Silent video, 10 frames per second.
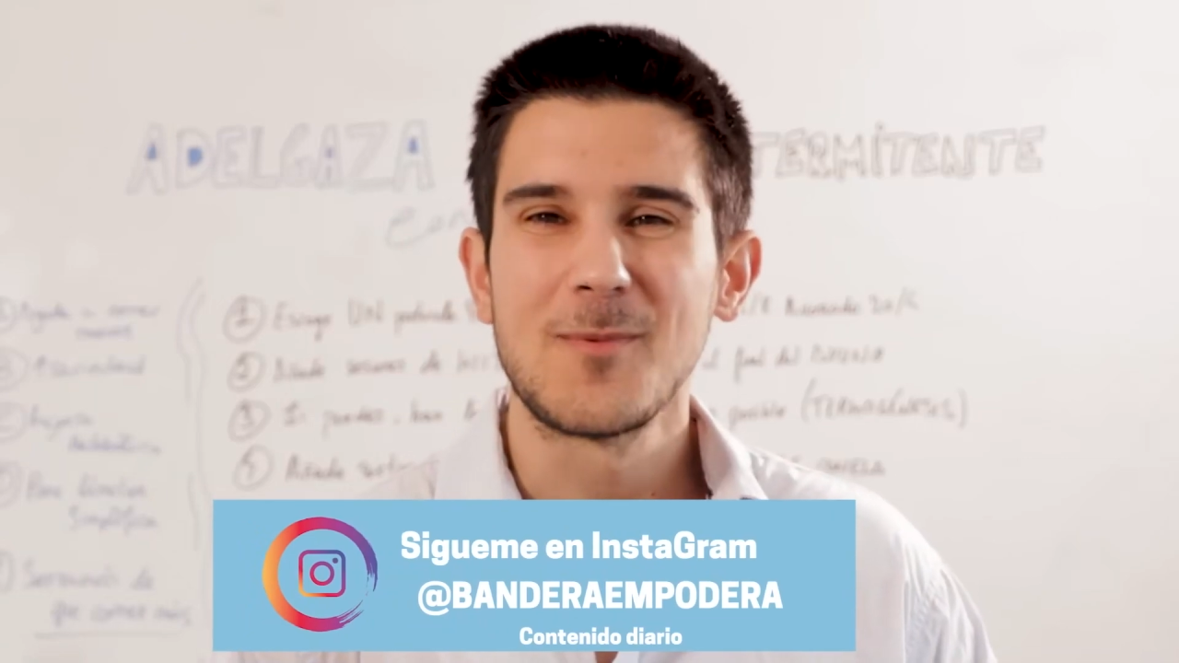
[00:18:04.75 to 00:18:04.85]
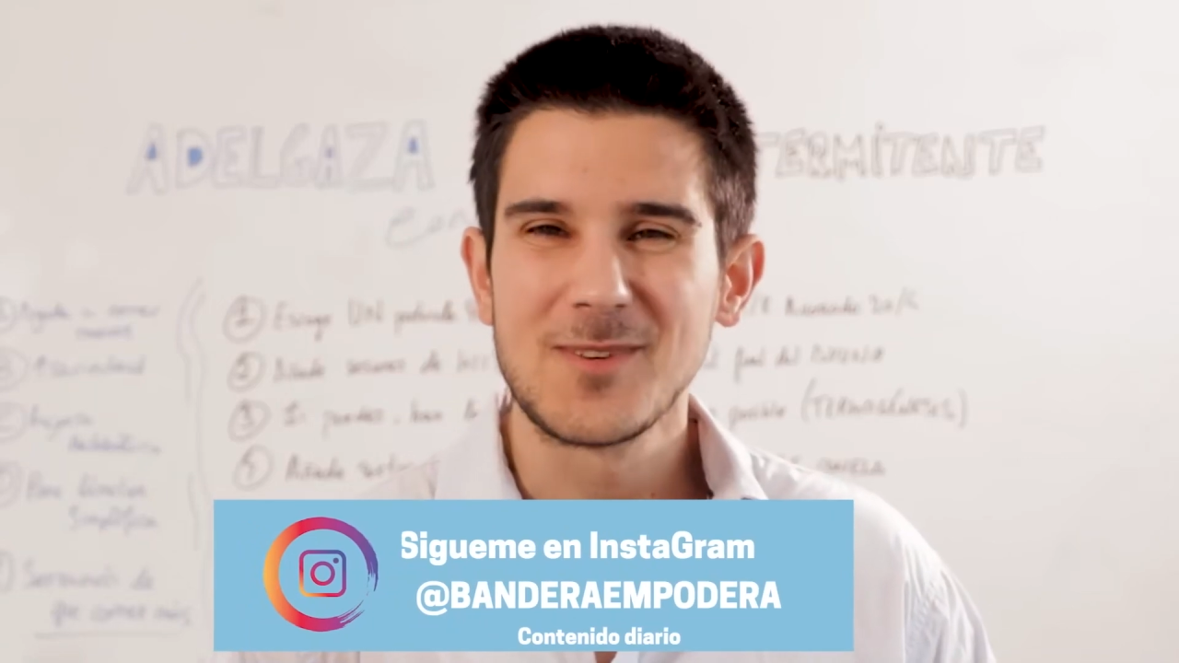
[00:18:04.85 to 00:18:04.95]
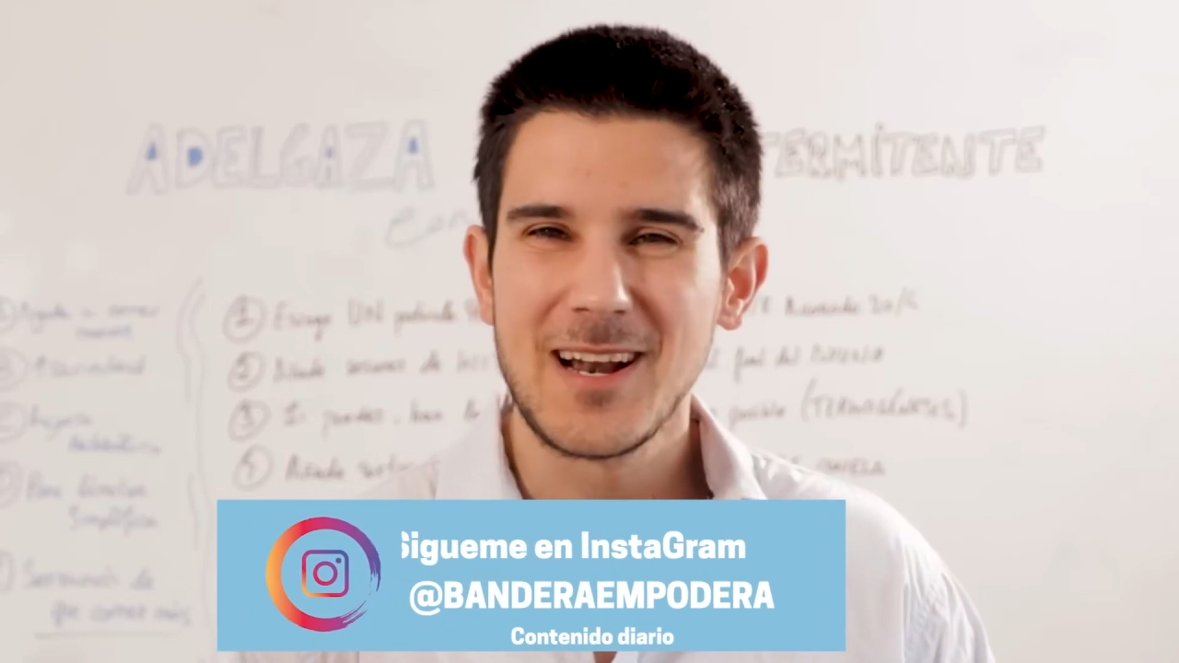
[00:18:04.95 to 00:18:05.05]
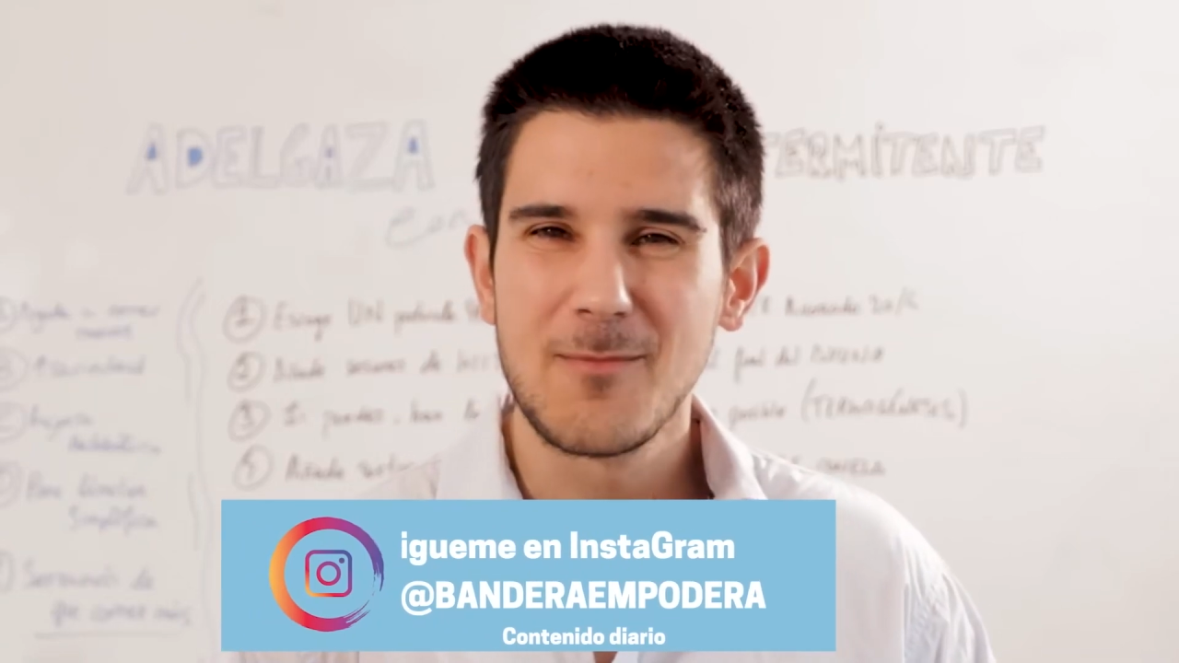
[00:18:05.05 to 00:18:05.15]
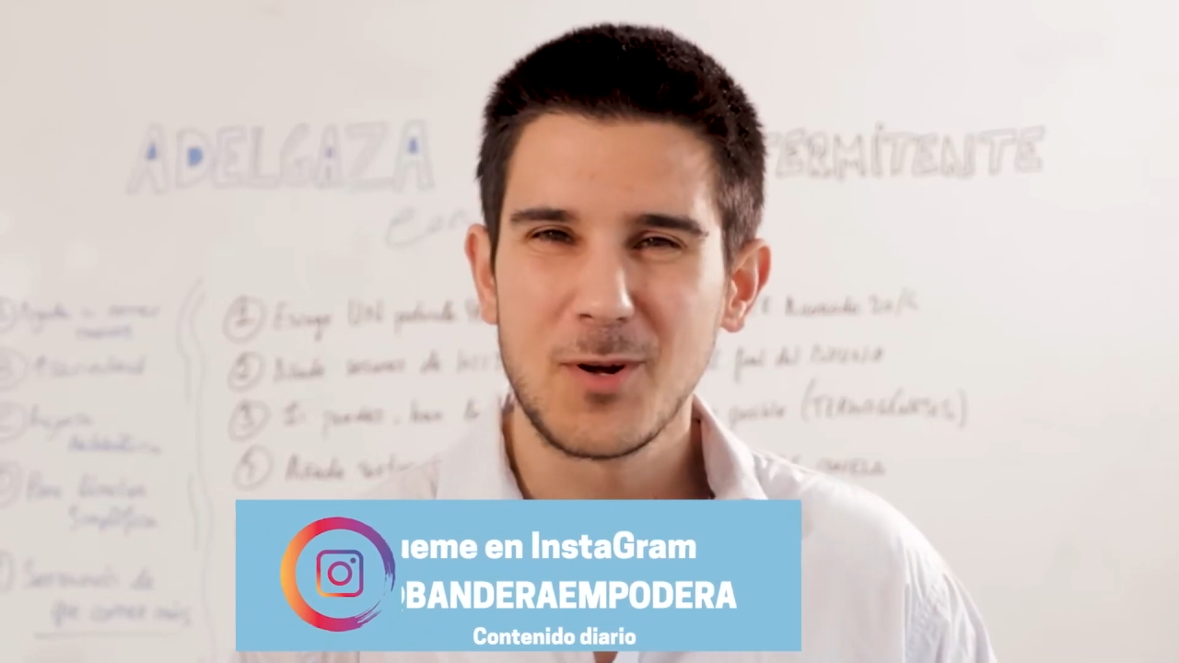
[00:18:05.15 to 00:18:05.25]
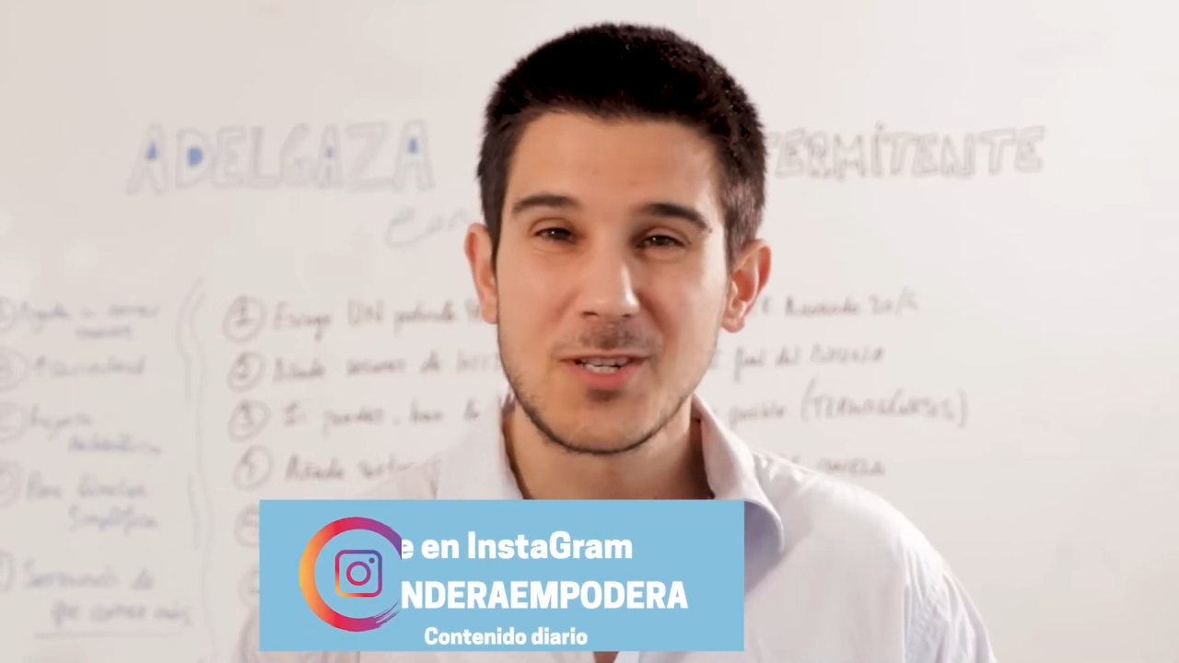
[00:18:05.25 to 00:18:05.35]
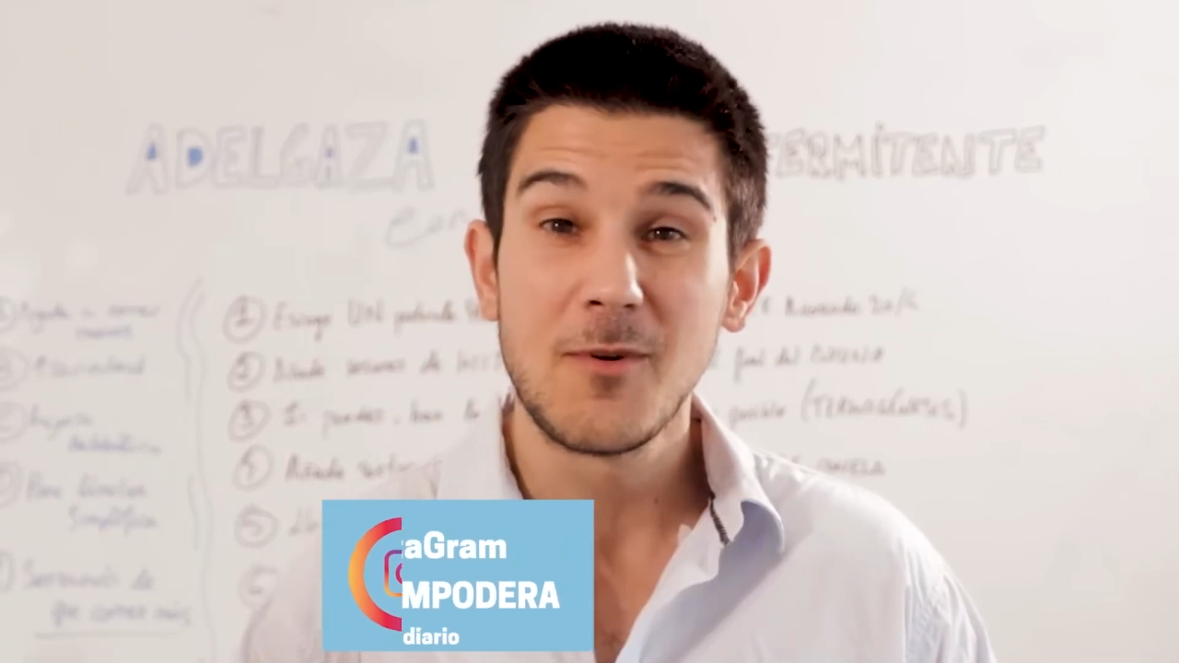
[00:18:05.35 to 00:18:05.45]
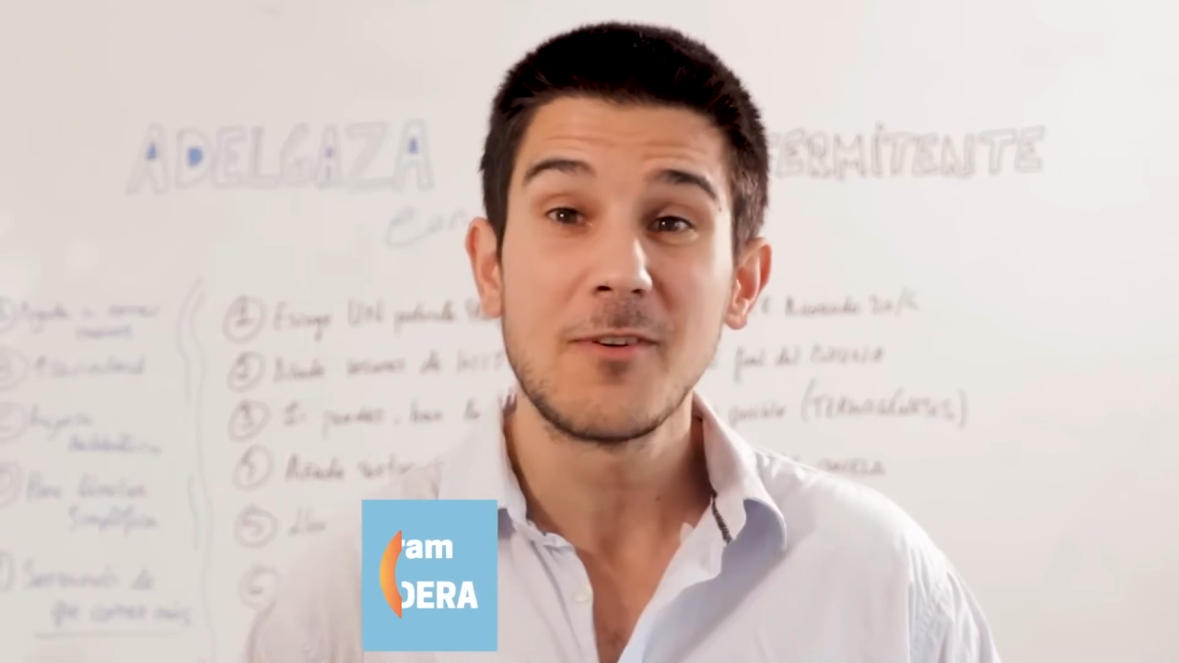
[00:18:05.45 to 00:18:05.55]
See you in the